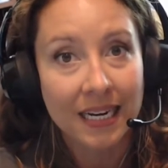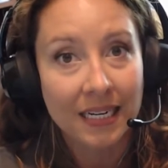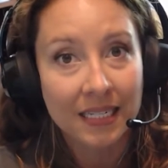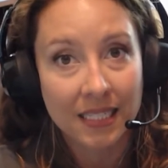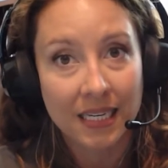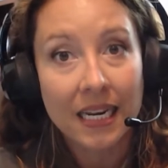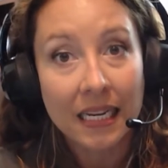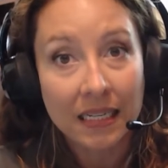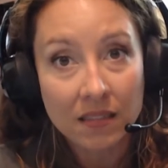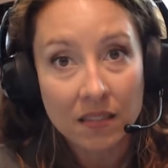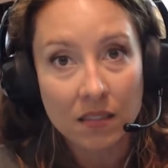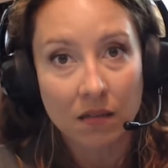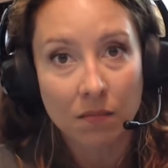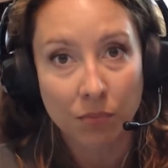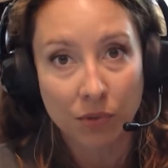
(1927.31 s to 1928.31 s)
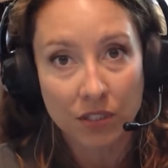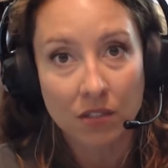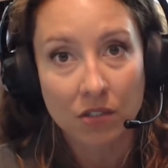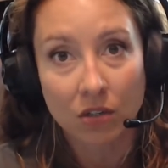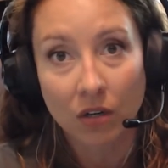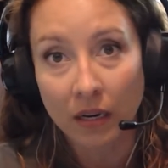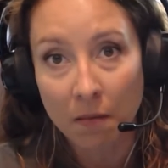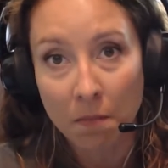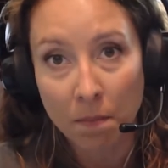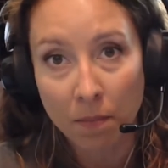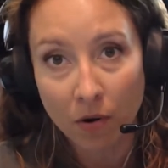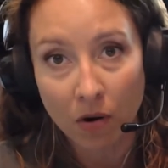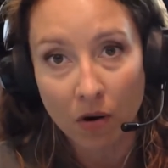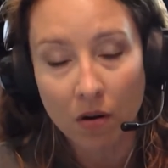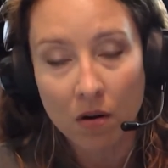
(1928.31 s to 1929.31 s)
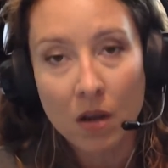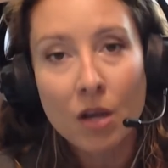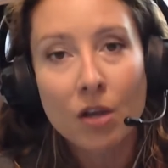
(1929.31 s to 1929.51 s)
and it's an instant blister and burn.